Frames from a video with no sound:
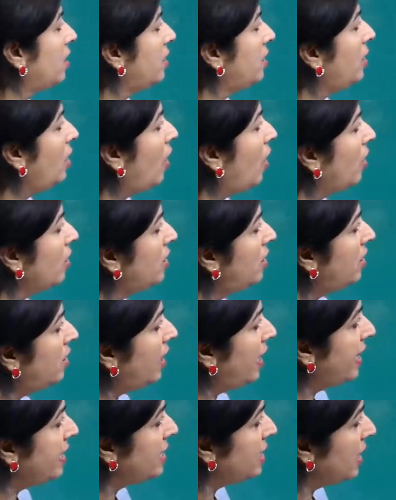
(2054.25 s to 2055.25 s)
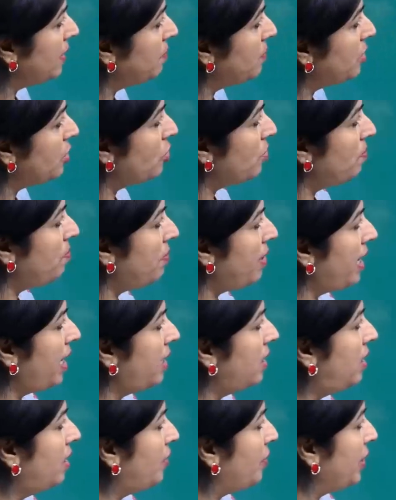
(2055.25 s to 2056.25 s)
The author attempts to
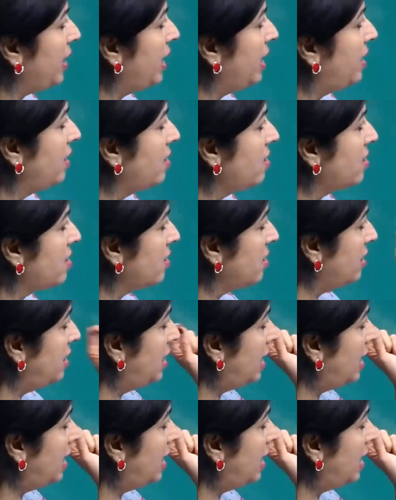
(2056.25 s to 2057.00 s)
make the readers